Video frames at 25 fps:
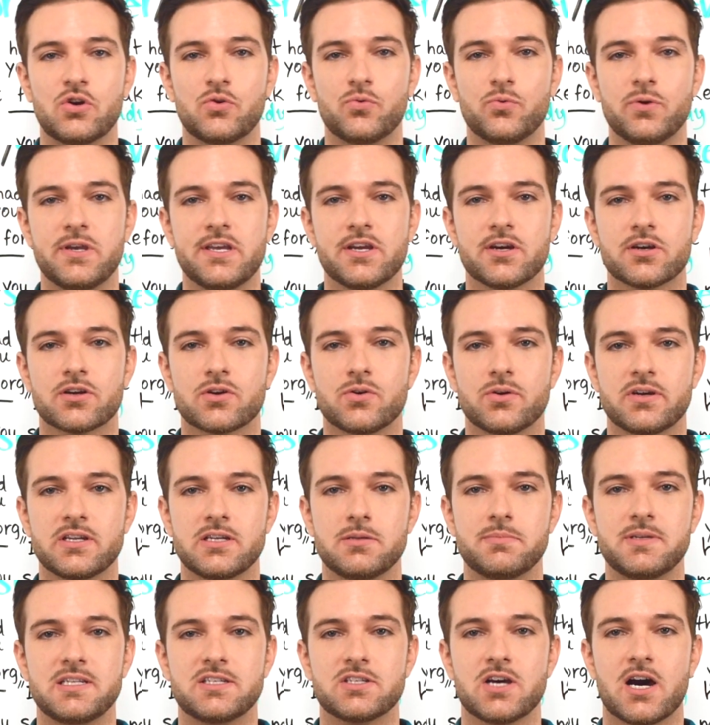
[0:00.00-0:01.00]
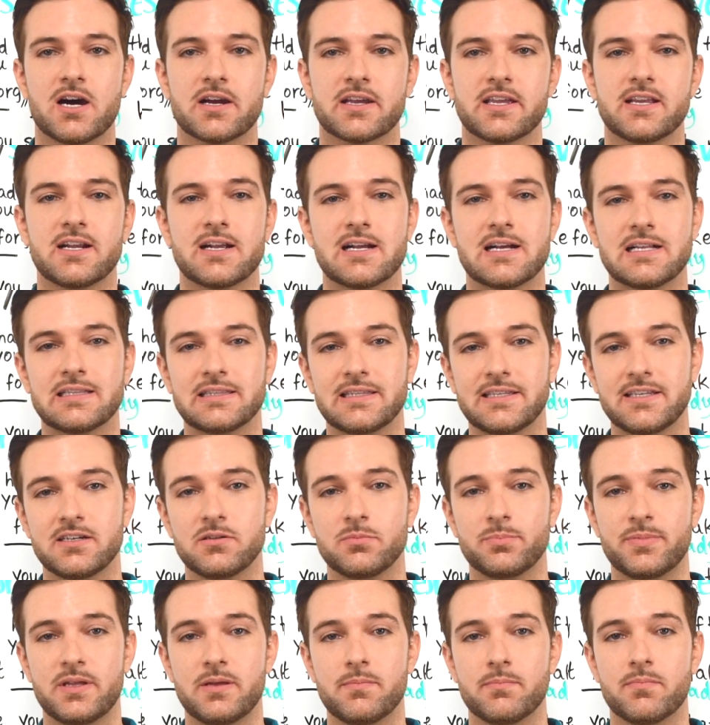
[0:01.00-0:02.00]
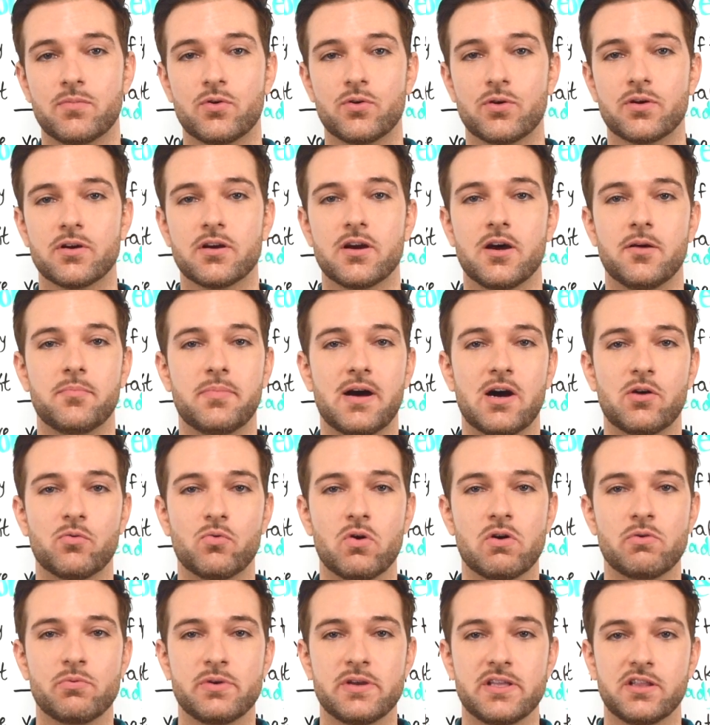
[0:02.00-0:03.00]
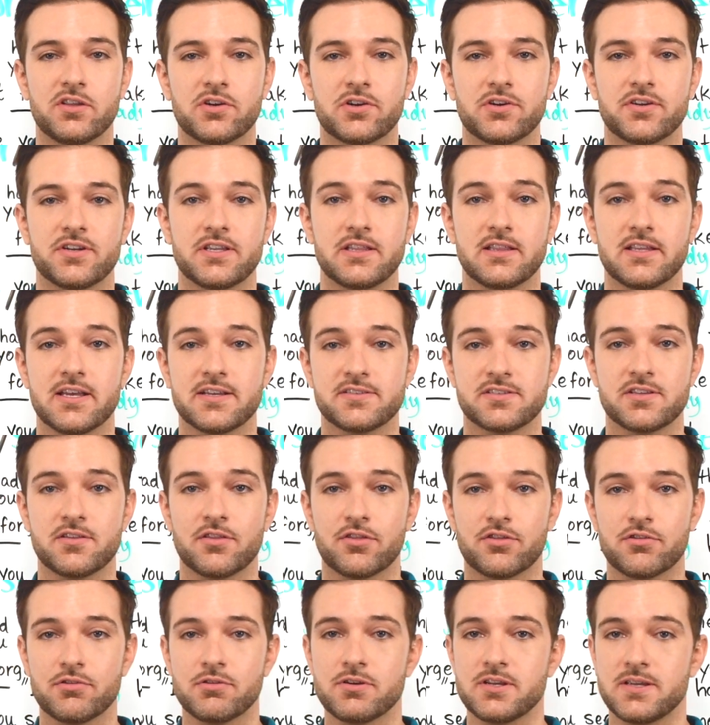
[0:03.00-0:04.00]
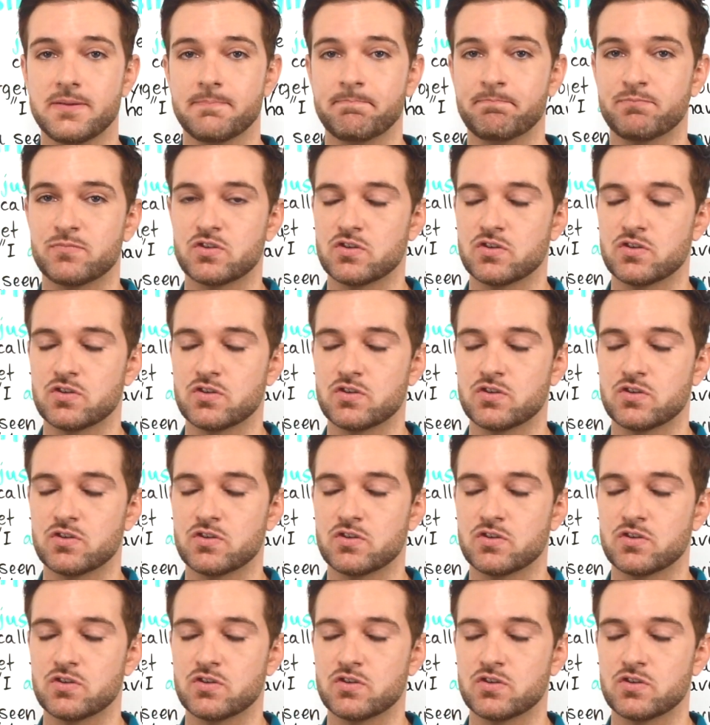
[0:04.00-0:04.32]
we are going to be talking a little bit more about what we learned in lesson 30.